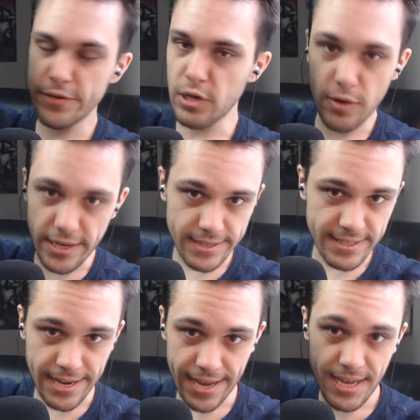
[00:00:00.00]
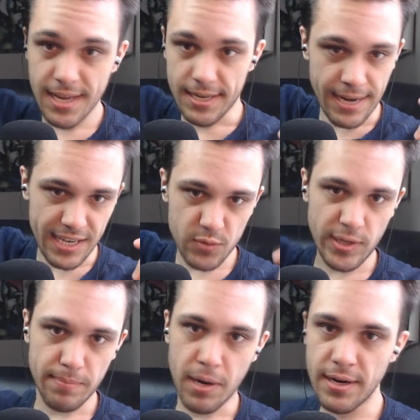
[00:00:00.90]
If you don't get it today, next
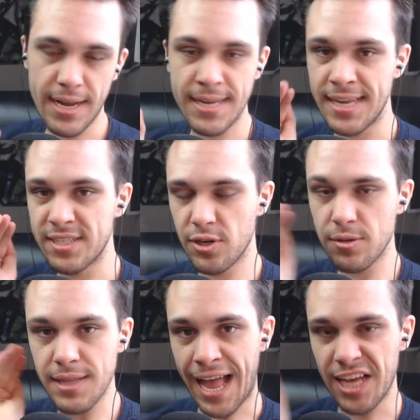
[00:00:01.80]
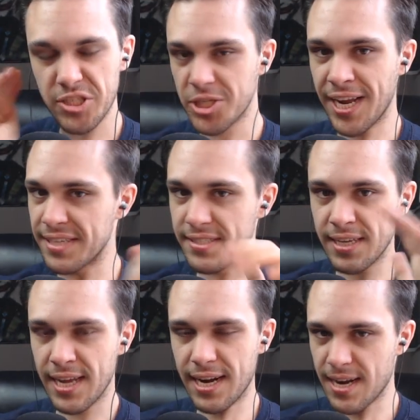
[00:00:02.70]
week, Monday, is your last chance to
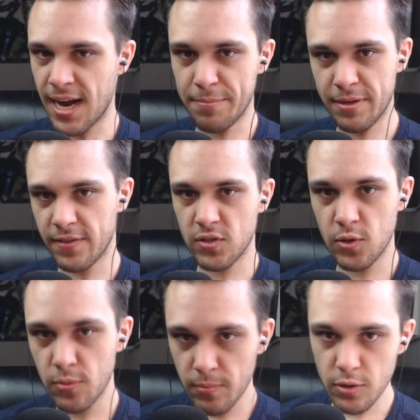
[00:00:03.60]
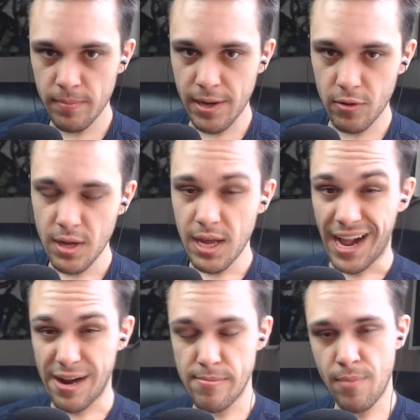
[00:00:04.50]
get a copy of the Toon Moogle medal.
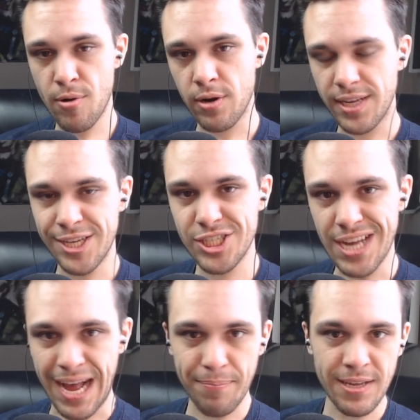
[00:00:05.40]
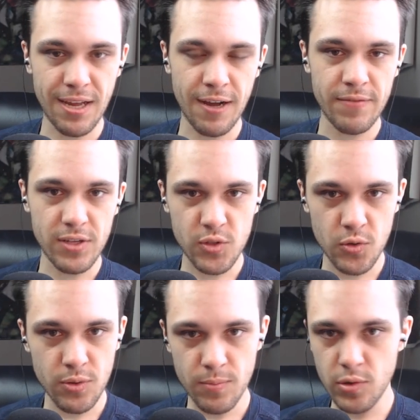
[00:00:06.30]
And remember, each copy of the
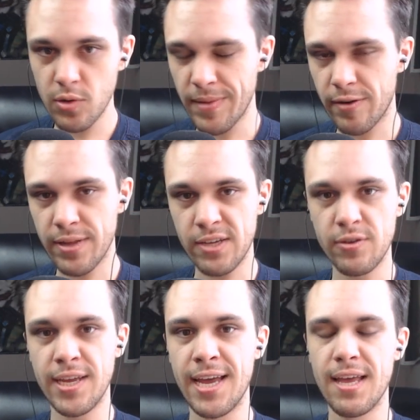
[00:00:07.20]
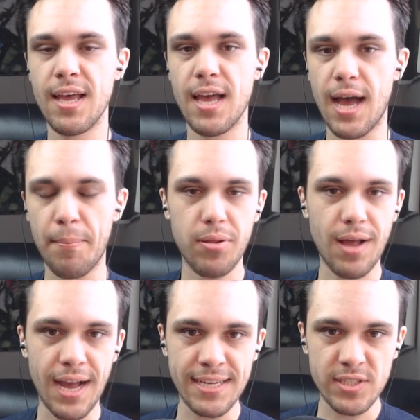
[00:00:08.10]
Toon Moogle medal that you get
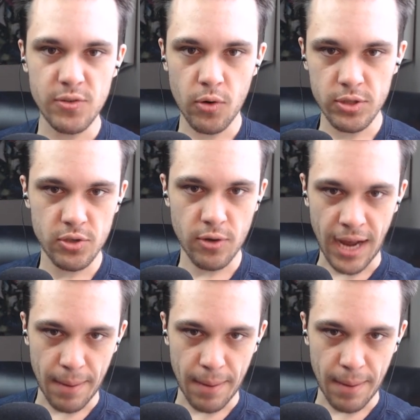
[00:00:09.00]
applies towards your